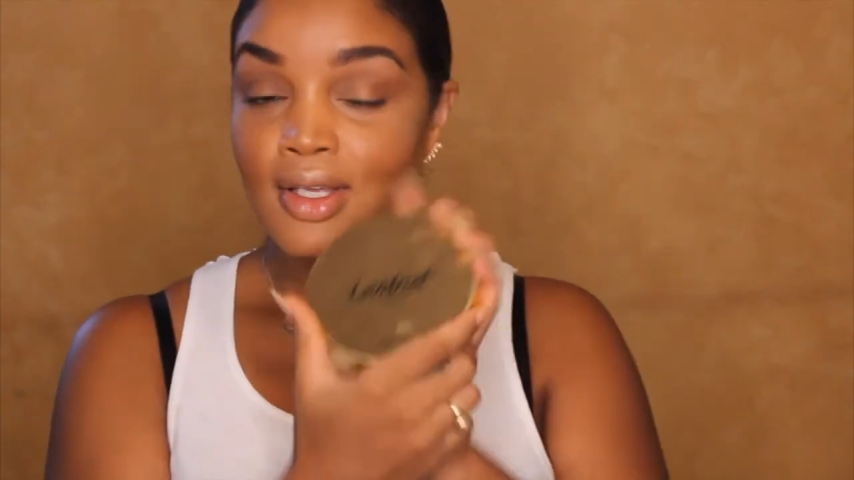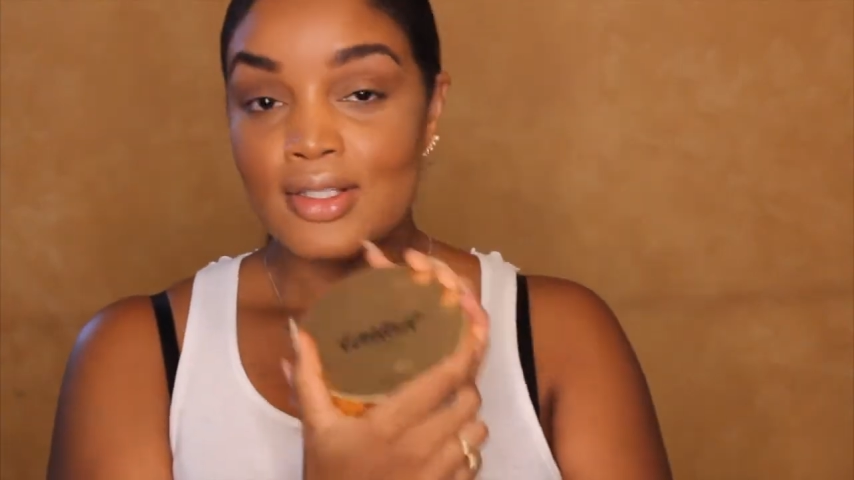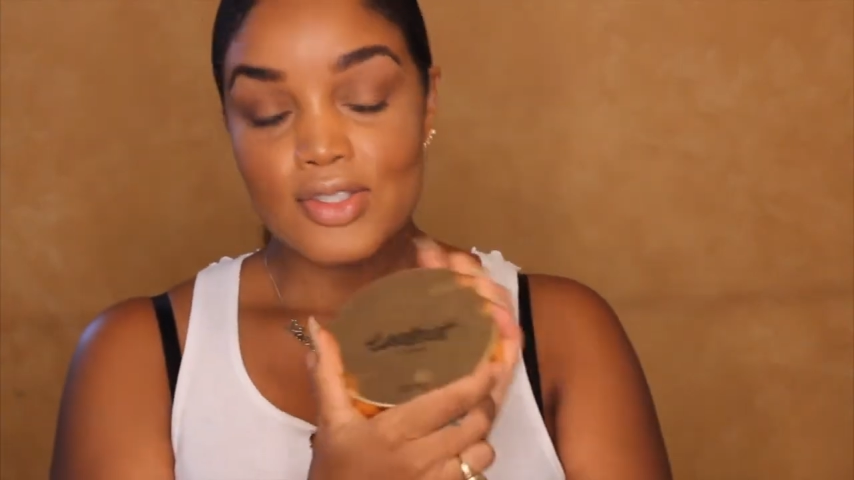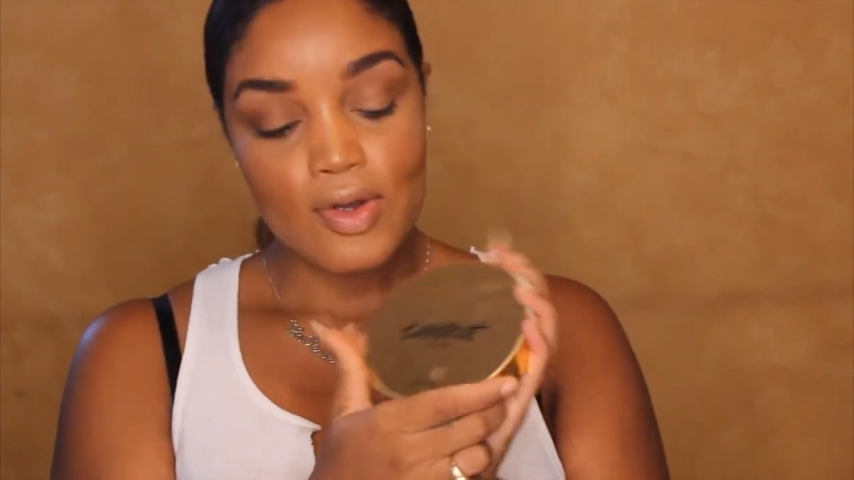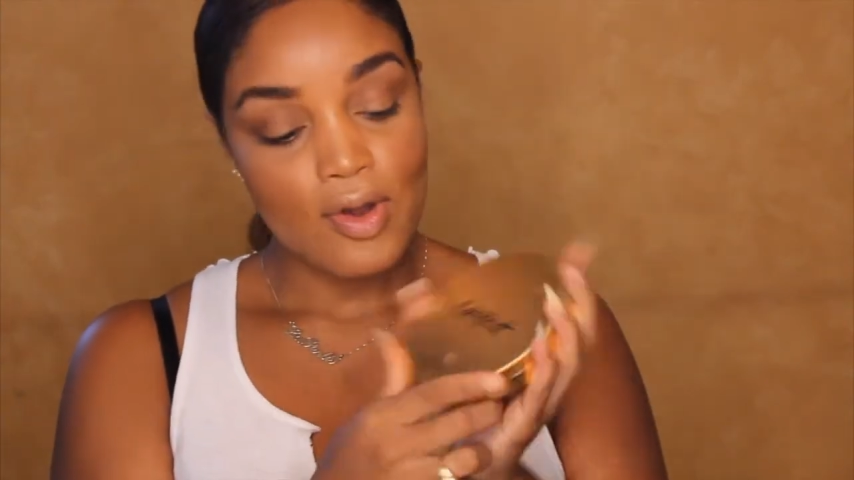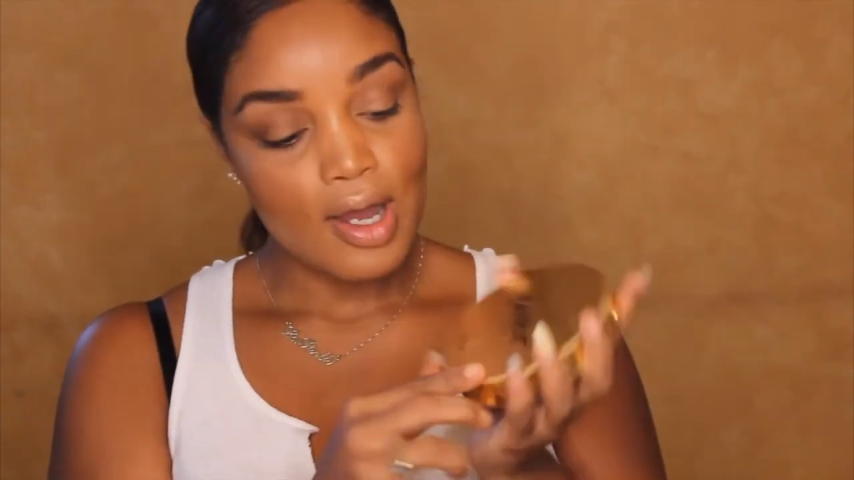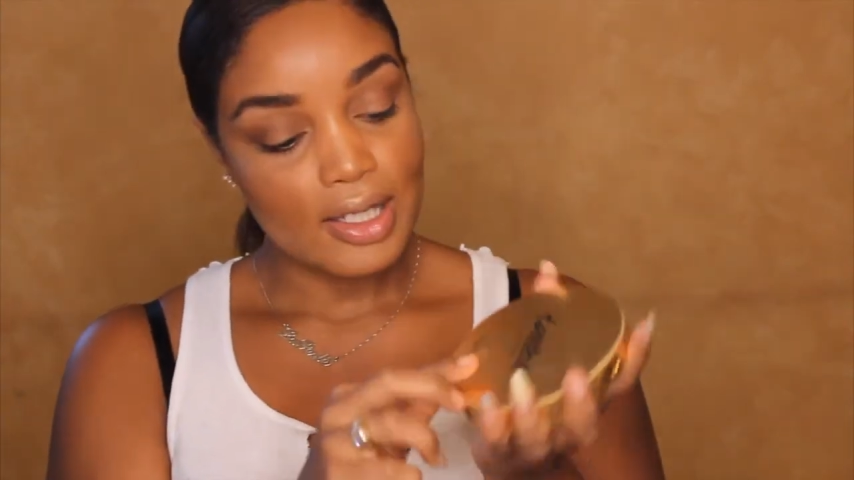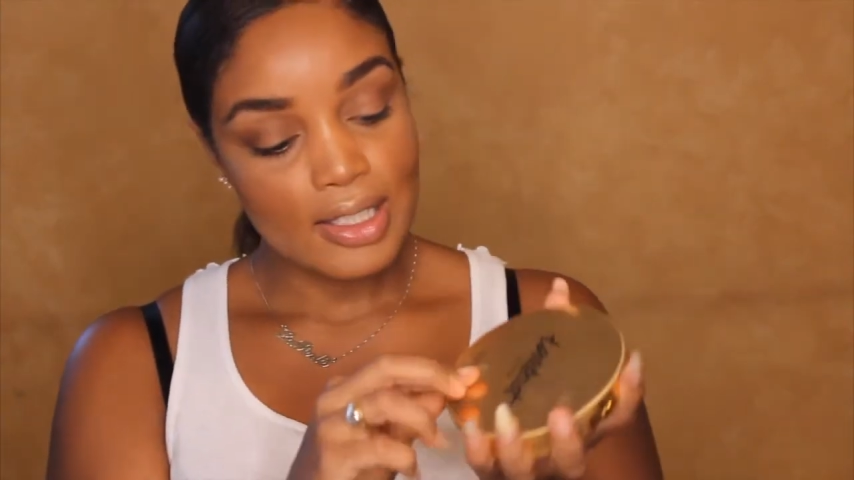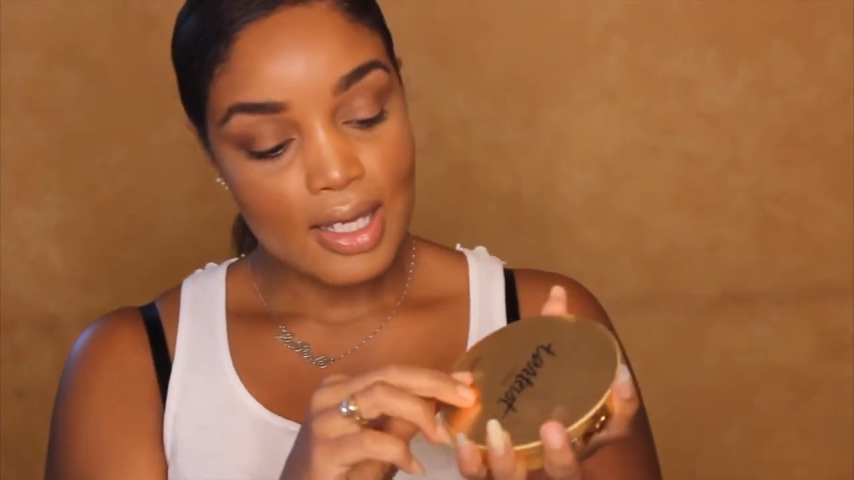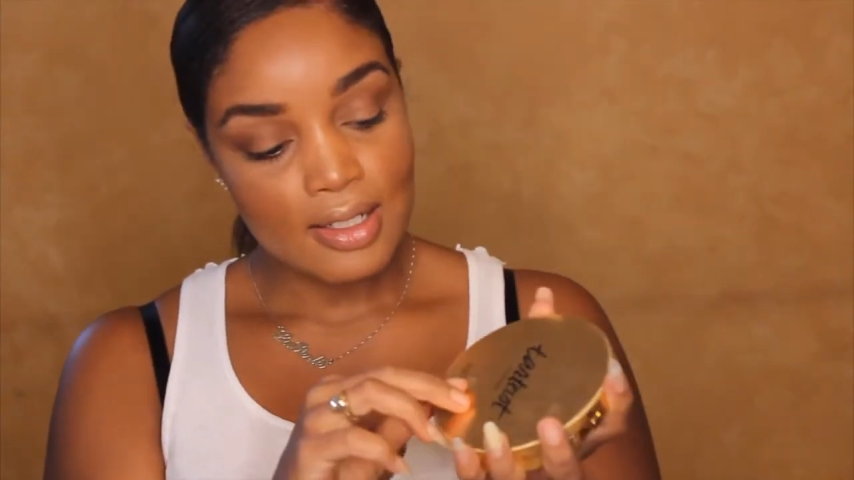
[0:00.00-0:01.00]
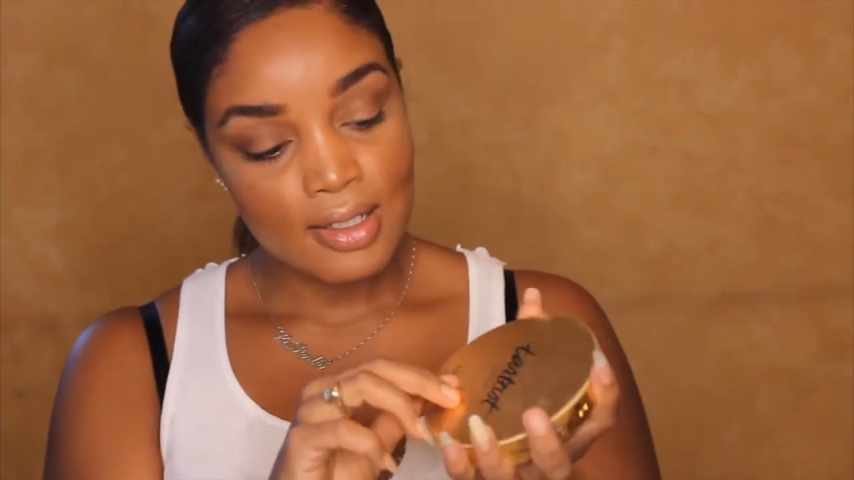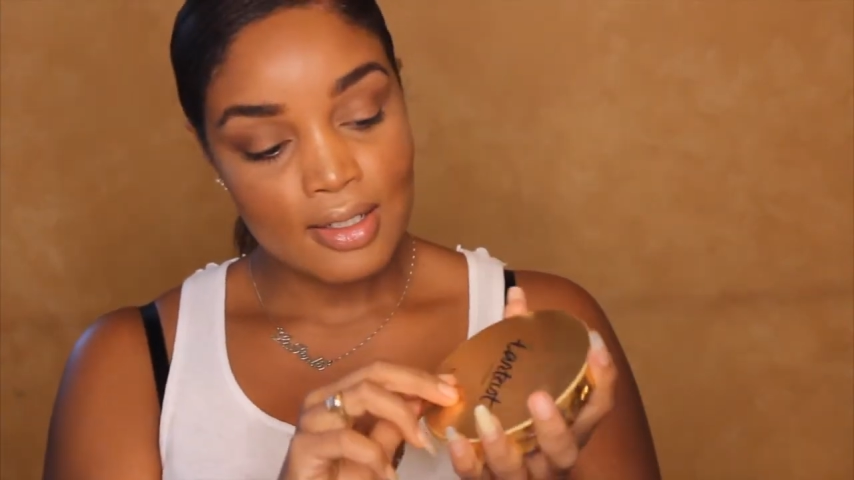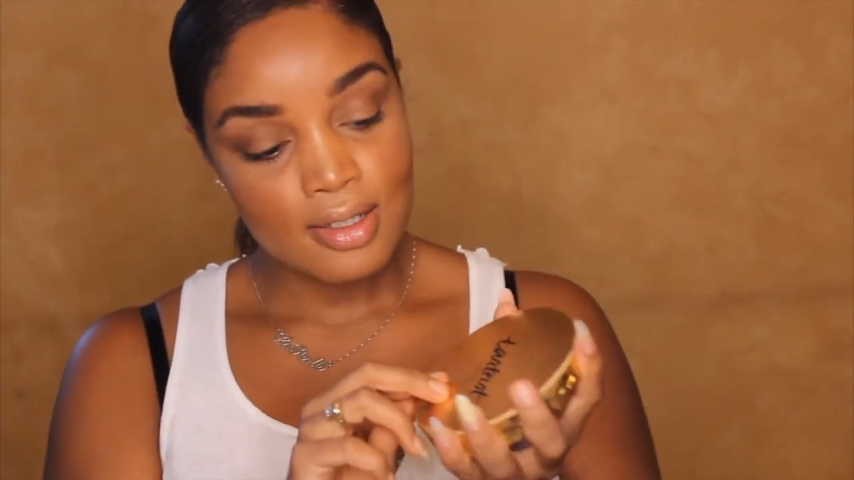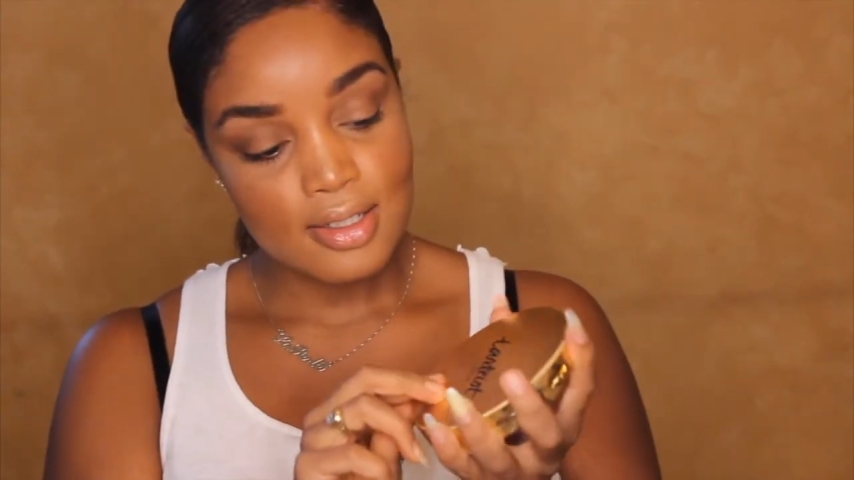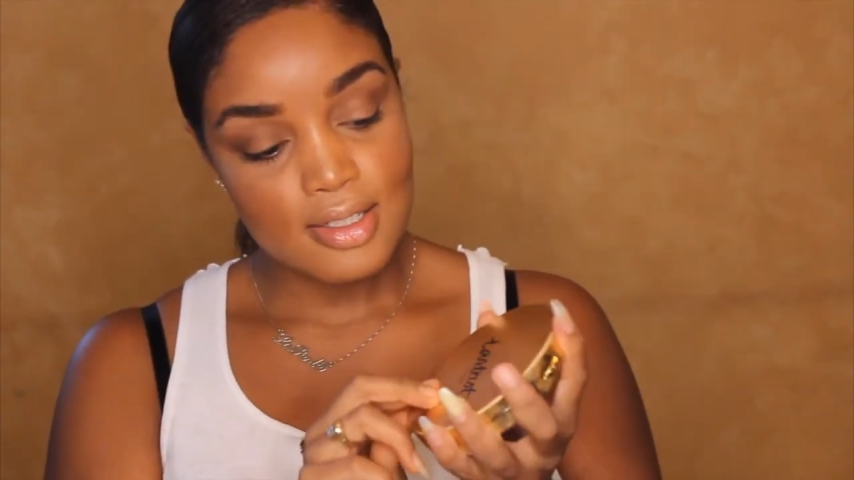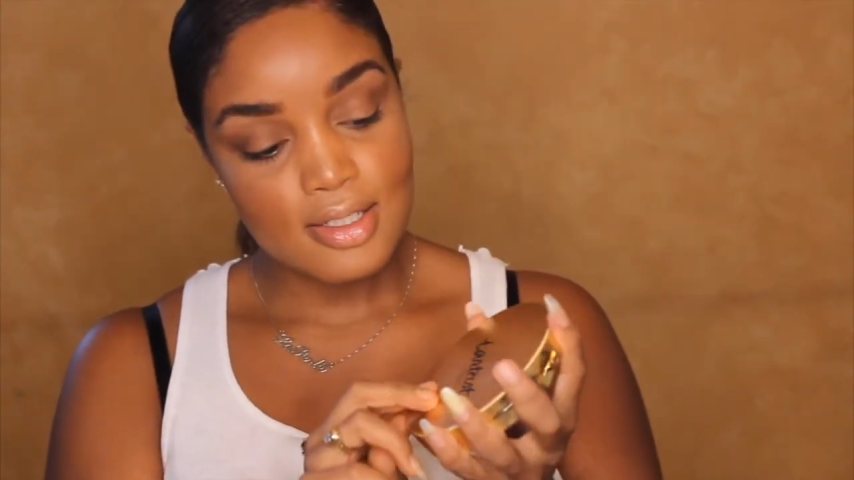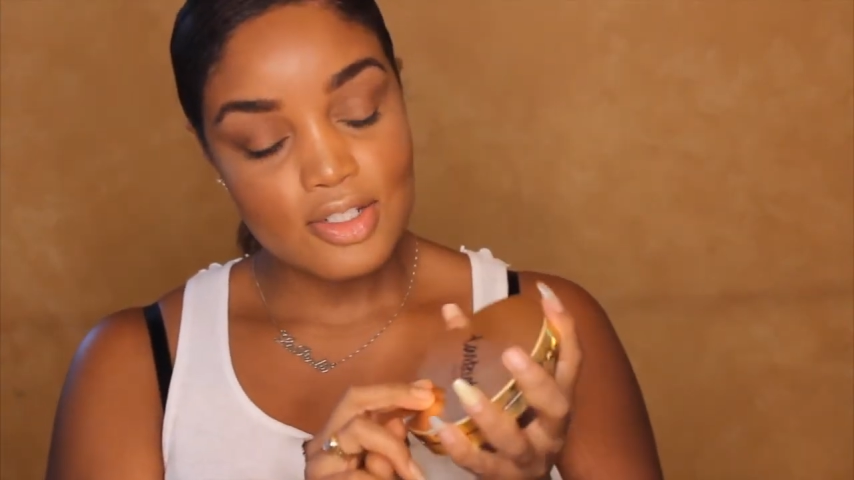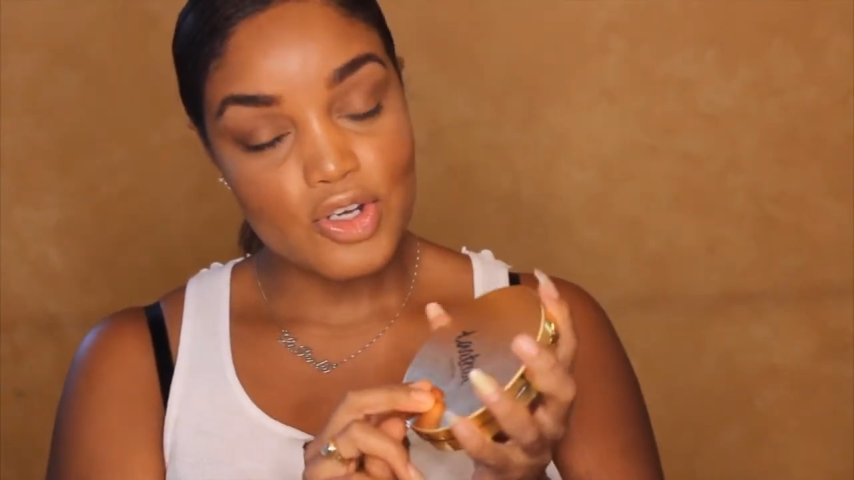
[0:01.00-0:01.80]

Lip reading: So again, this is the